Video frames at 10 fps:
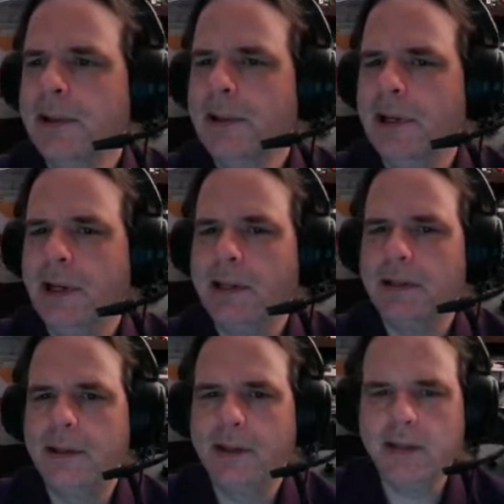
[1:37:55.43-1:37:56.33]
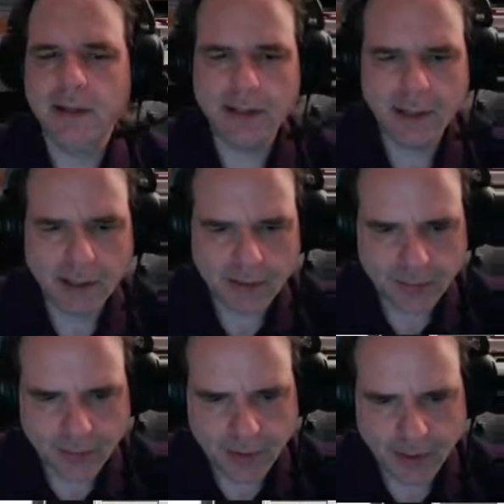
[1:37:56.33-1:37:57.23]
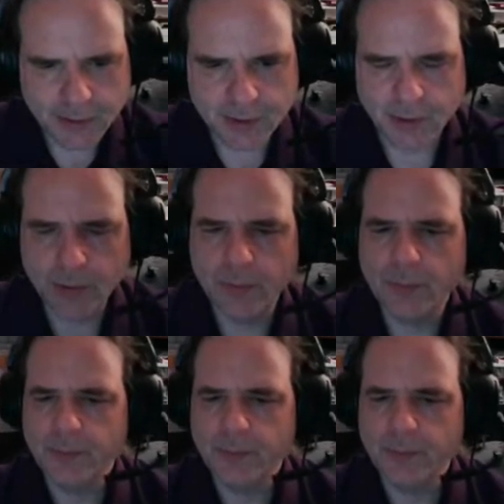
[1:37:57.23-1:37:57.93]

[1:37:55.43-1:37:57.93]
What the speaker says: And then the other thing, so